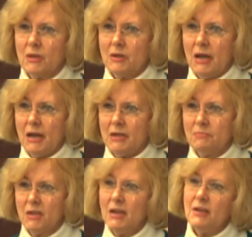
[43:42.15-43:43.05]
Okay?
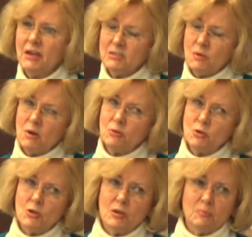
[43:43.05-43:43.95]
And that's why when
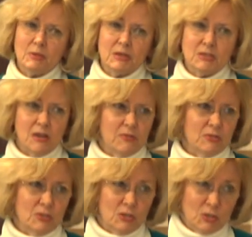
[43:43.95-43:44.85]
you hear police
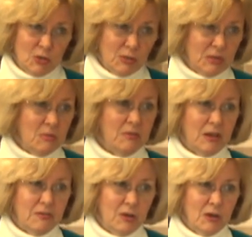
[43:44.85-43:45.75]
officers shoot some of
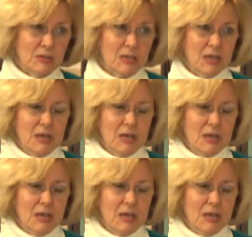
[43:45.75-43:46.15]
our folks,